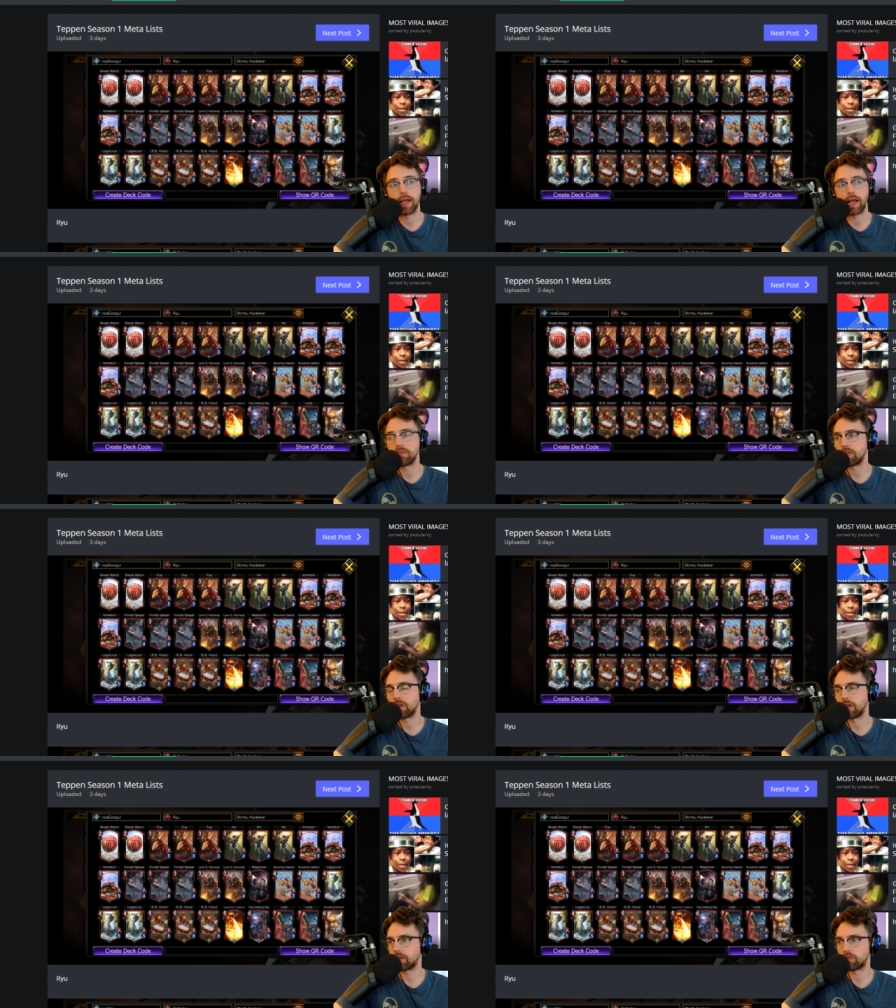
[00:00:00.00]
I've
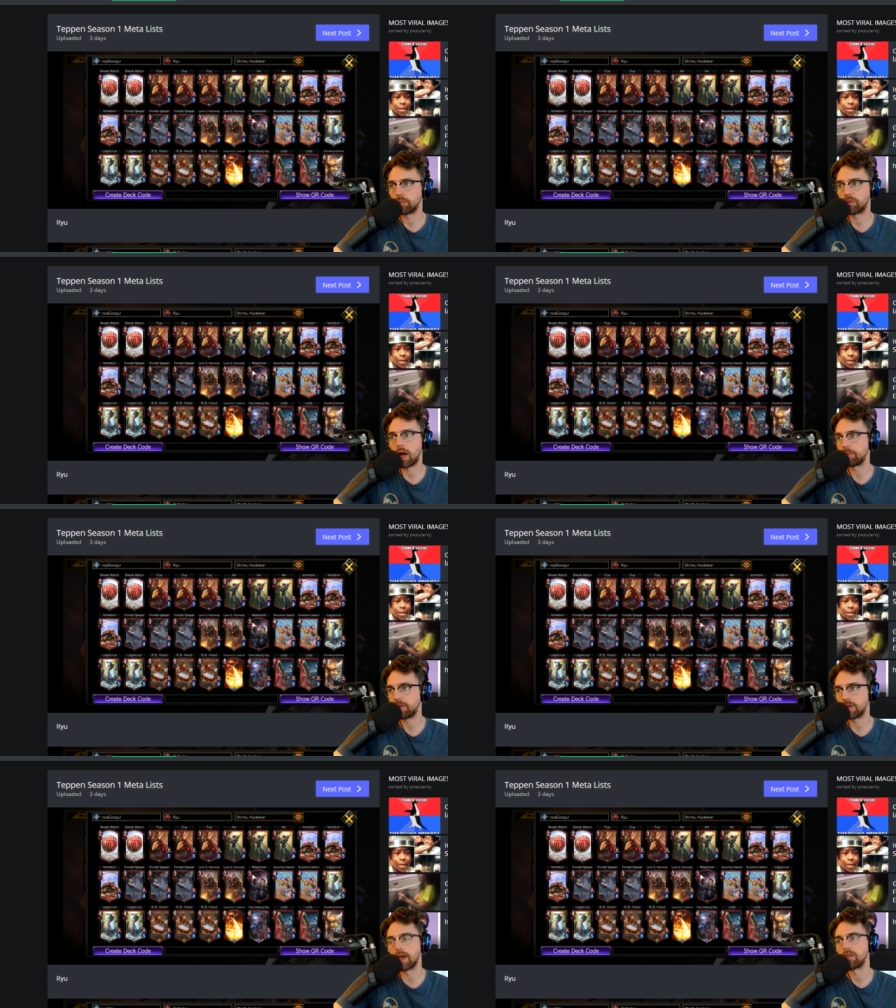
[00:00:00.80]
seen like some top
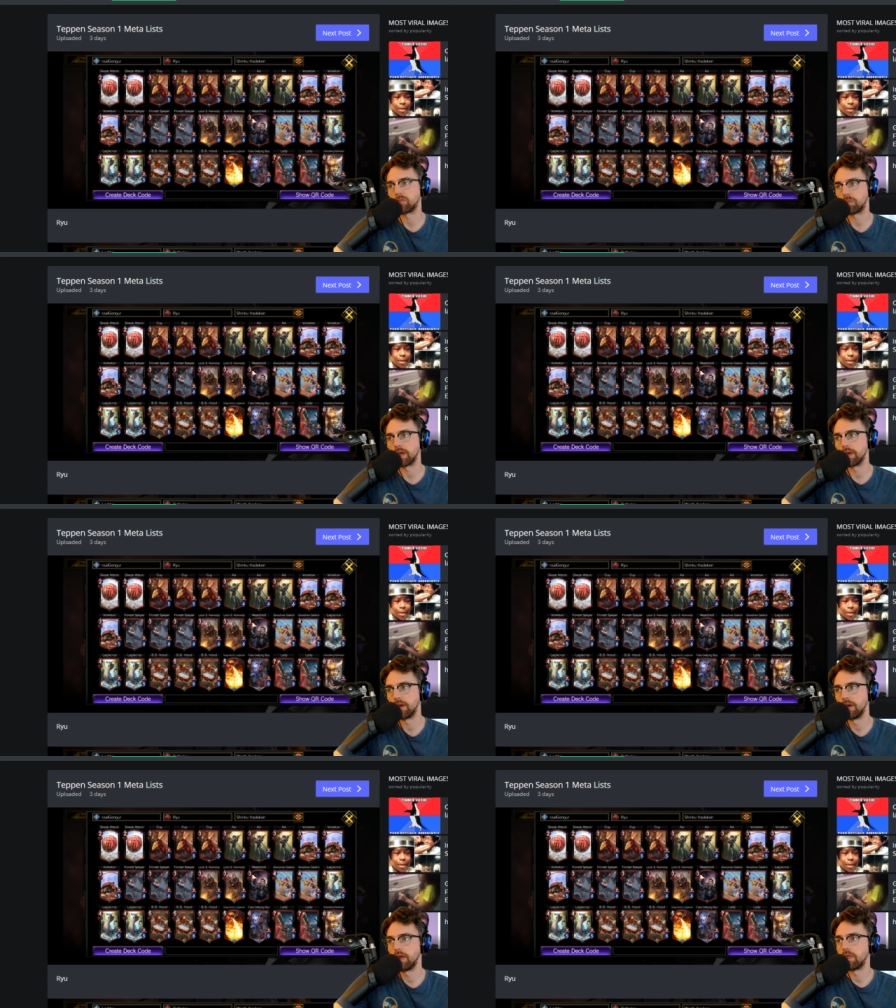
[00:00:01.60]
10 guys play
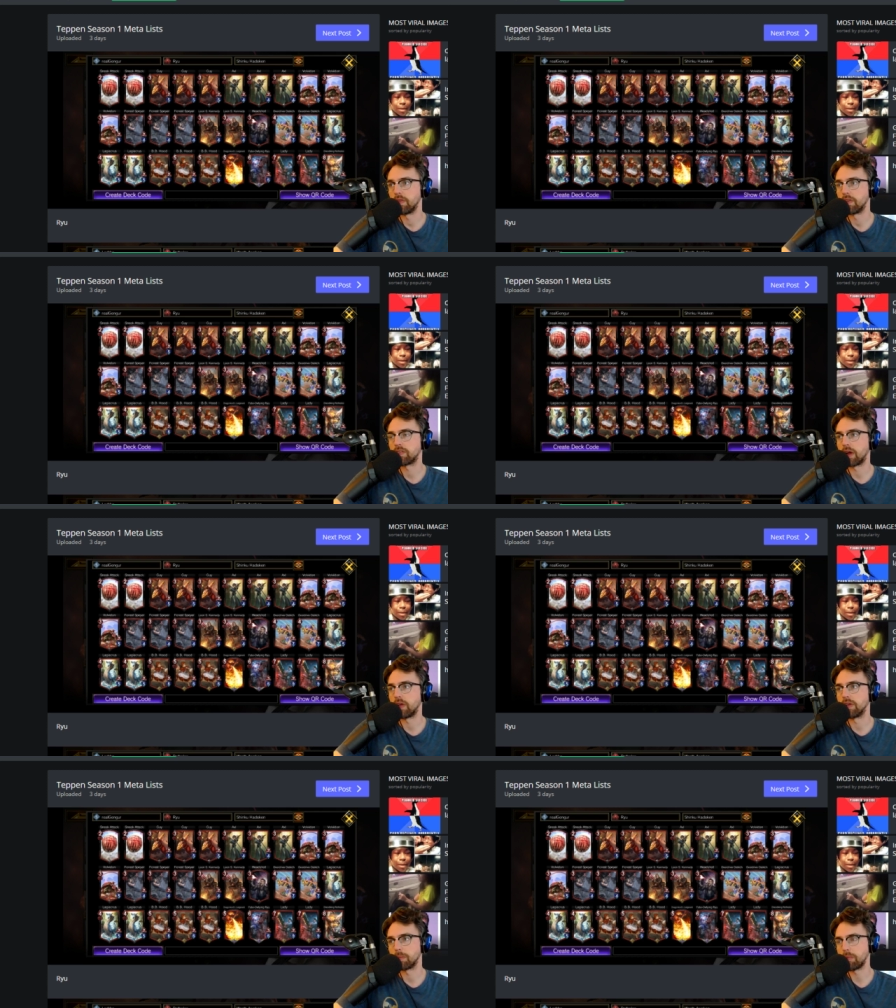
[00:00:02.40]
this
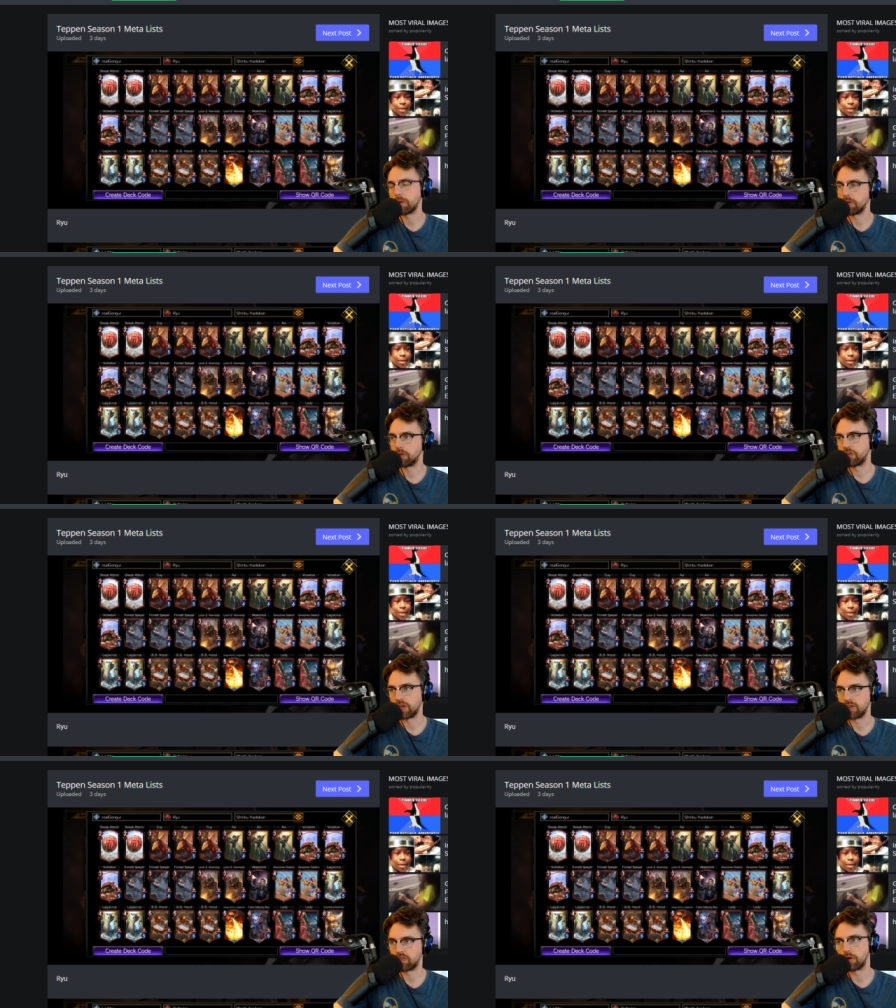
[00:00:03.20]
style deck. Maybe a little
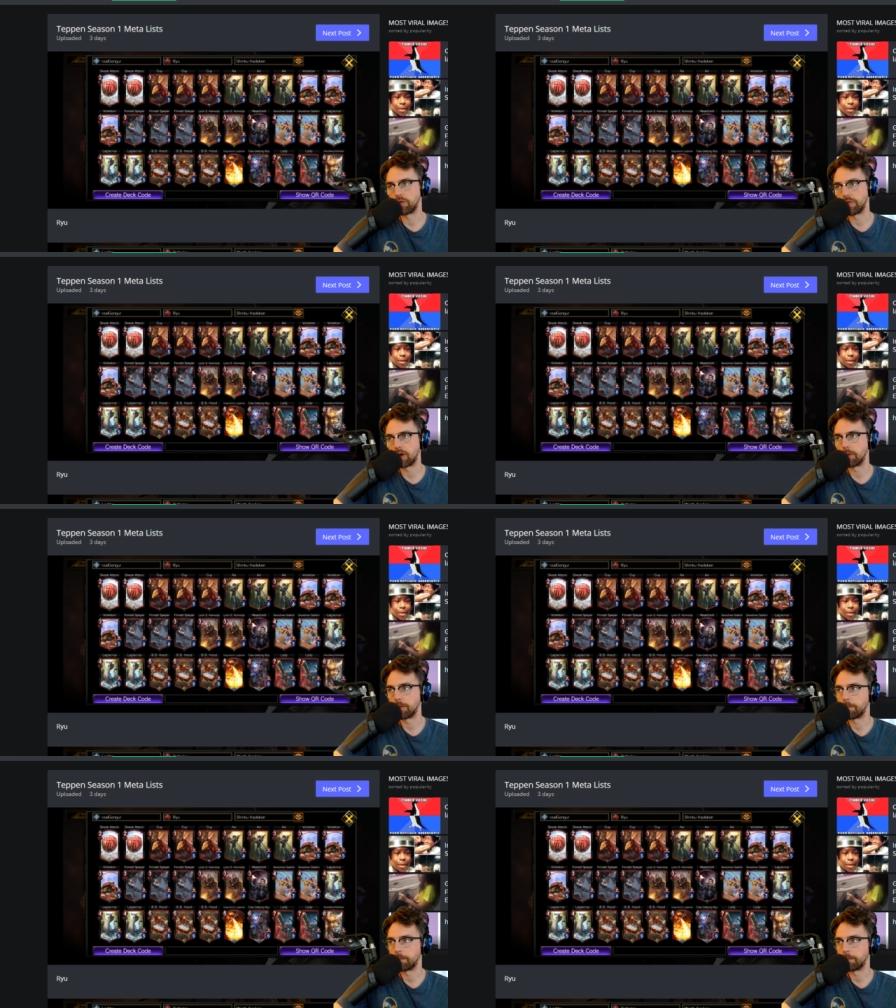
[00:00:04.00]
changes here and there, but